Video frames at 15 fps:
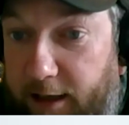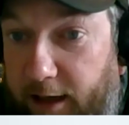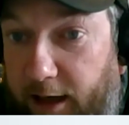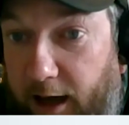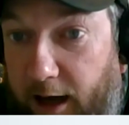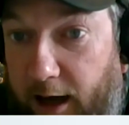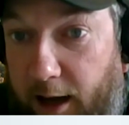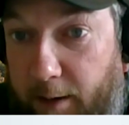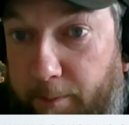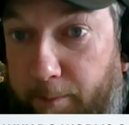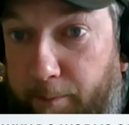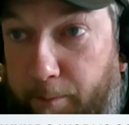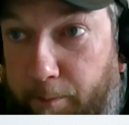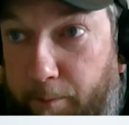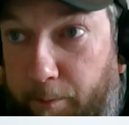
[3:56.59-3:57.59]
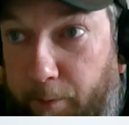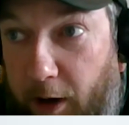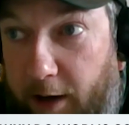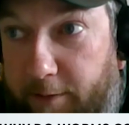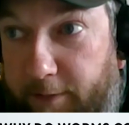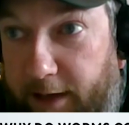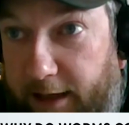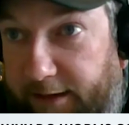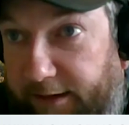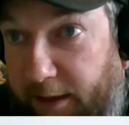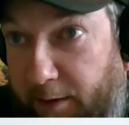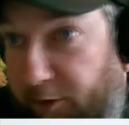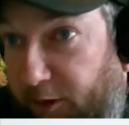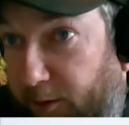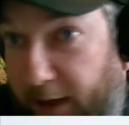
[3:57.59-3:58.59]
But it
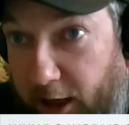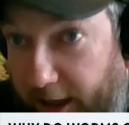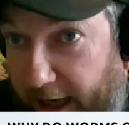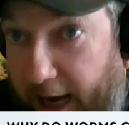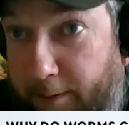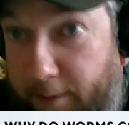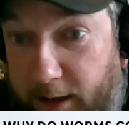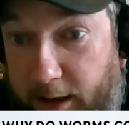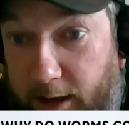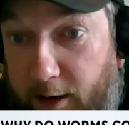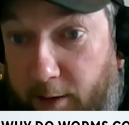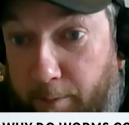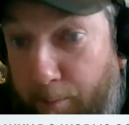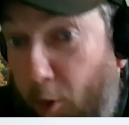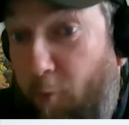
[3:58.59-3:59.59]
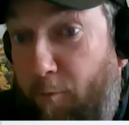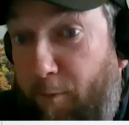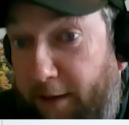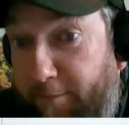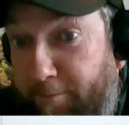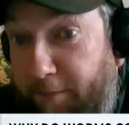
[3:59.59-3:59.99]
seems to be, again, movement